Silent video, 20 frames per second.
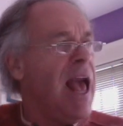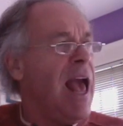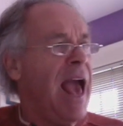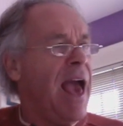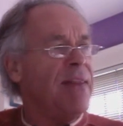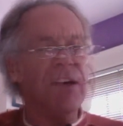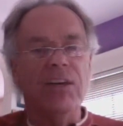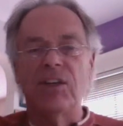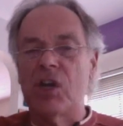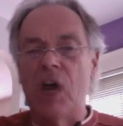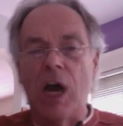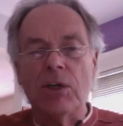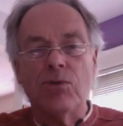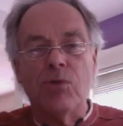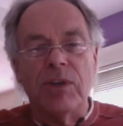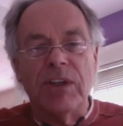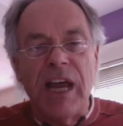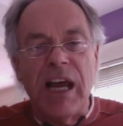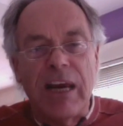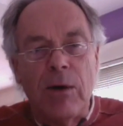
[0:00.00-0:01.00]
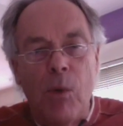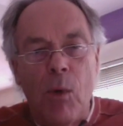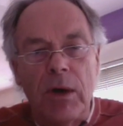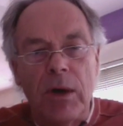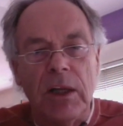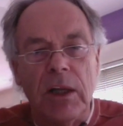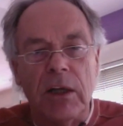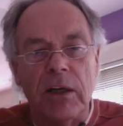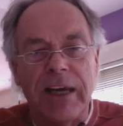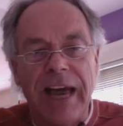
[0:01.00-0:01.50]
and the judge would take one
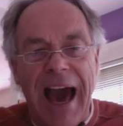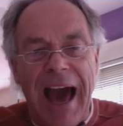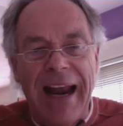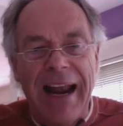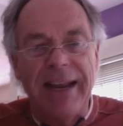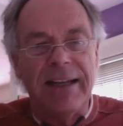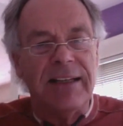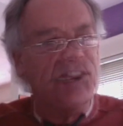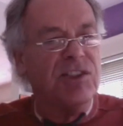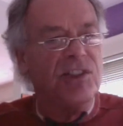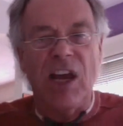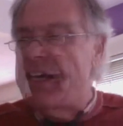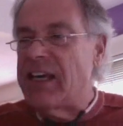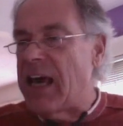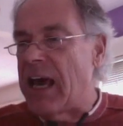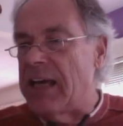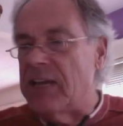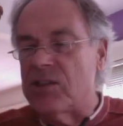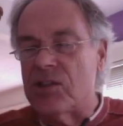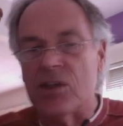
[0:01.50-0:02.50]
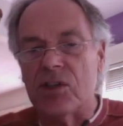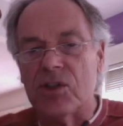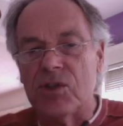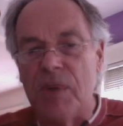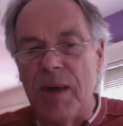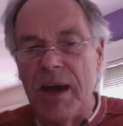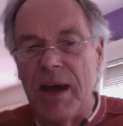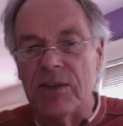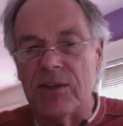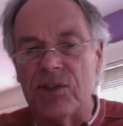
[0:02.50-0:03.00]
look at it and say, case
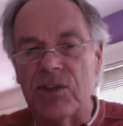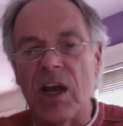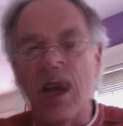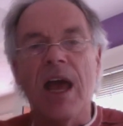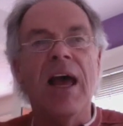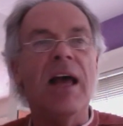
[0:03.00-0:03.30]
dismissed.